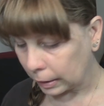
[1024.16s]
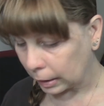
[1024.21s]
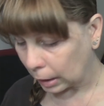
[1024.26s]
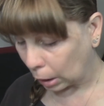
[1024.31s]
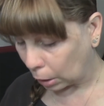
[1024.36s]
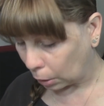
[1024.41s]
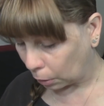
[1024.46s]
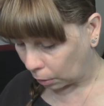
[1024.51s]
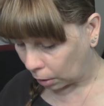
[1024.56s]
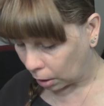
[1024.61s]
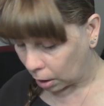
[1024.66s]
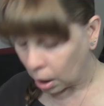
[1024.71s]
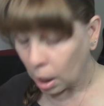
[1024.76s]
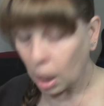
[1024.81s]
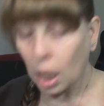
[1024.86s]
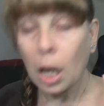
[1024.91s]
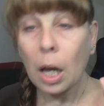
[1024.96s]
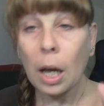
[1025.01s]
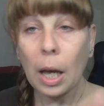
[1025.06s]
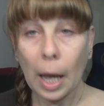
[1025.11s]
So
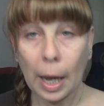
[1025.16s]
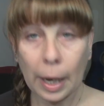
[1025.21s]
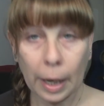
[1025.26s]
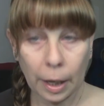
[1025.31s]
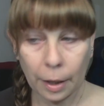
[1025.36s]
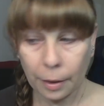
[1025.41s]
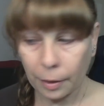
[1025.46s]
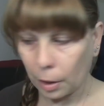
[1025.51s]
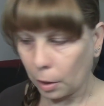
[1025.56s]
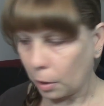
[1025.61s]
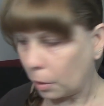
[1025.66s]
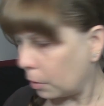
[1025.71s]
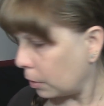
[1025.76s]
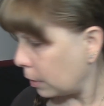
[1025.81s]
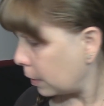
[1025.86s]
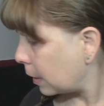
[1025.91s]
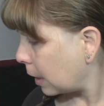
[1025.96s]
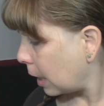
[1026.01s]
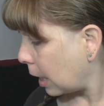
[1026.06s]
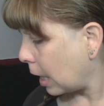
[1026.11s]
I got
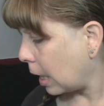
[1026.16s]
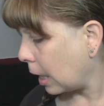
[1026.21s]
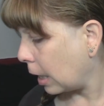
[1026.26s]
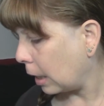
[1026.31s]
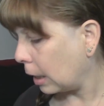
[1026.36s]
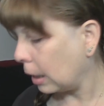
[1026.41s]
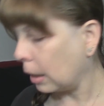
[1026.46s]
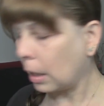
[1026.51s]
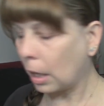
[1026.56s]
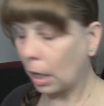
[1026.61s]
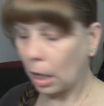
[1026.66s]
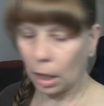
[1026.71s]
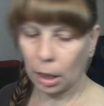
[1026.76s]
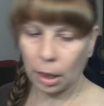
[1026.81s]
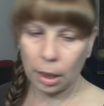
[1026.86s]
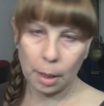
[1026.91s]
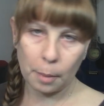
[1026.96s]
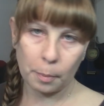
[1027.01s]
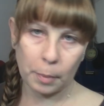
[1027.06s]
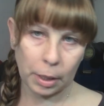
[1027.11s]
those, and
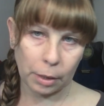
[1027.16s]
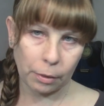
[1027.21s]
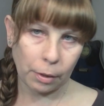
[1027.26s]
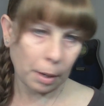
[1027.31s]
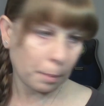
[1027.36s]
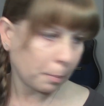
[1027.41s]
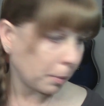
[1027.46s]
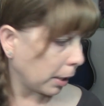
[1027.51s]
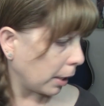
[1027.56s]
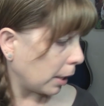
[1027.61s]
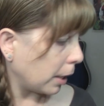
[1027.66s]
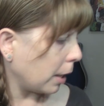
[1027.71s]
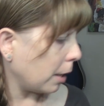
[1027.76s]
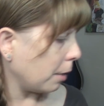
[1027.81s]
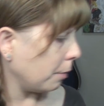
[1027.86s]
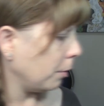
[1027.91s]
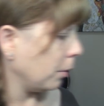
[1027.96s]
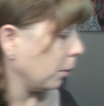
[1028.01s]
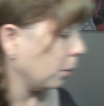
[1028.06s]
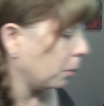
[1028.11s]
let me grab my
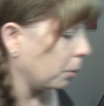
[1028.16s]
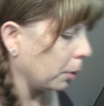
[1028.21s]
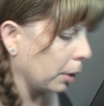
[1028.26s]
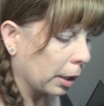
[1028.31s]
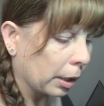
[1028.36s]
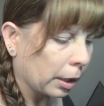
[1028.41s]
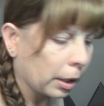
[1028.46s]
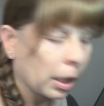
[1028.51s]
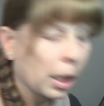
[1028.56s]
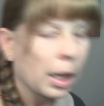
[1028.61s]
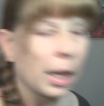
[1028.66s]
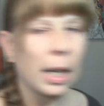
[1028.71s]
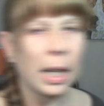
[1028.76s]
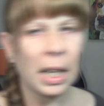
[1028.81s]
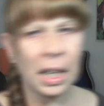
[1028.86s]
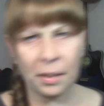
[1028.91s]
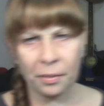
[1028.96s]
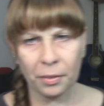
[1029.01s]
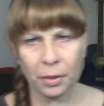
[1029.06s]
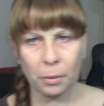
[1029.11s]
hat real quick.
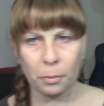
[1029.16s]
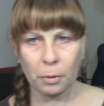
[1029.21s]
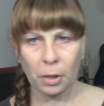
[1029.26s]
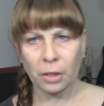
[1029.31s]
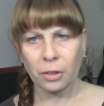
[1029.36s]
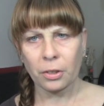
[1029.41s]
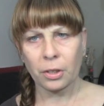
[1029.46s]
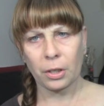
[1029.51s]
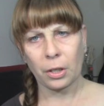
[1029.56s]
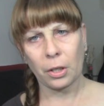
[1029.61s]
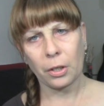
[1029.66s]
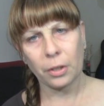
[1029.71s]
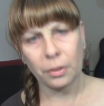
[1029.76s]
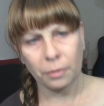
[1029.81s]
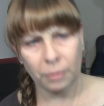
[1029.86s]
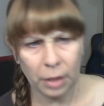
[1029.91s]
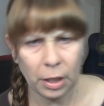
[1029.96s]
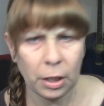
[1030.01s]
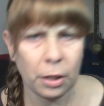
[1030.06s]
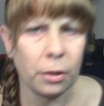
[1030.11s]
If you watched the
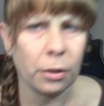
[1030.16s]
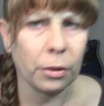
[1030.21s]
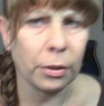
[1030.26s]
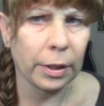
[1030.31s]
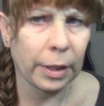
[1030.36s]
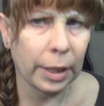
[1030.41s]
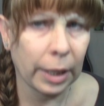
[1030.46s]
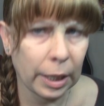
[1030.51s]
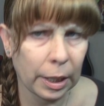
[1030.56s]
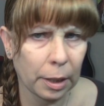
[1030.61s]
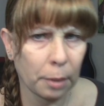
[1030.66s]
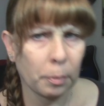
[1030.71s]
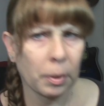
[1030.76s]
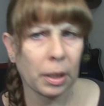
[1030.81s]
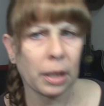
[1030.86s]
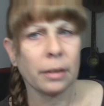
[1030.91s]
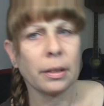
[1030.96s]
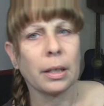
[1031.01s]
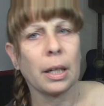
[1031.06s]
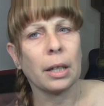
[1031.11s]
Dothan video, you'll see it
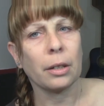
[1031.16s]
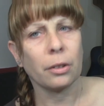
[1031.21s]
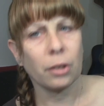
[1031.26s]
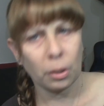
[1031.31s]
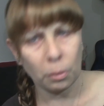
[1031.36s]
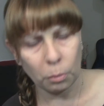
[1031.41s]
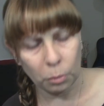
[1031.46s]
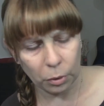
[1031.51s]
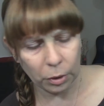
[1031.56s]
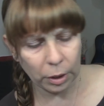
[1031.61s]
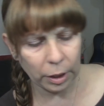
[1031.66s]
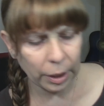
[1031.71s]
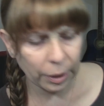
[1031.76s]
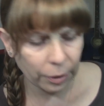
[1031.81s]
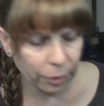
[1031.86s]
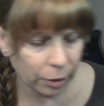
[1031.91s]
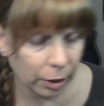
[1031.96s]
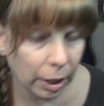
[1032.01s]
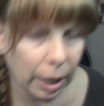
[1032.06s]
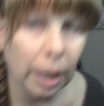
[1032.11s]
because I actually wore it
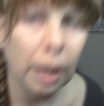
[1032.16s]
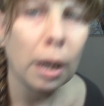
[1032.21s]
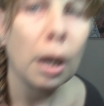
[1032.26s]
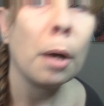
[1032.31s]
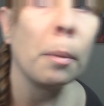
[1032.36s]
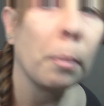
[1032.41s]
yesterday.